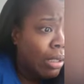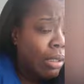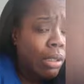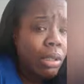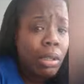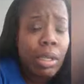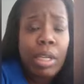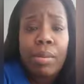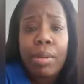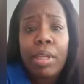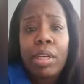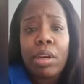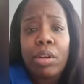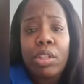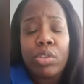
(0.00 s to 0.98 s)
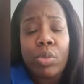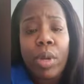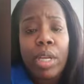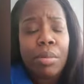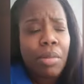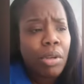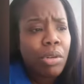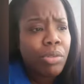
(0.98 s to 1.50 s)
I keep getting all these
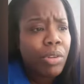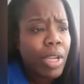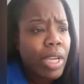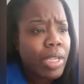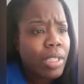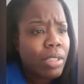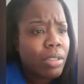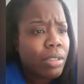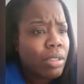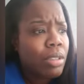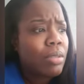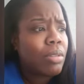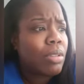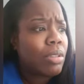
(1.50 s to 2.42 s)
random notifications.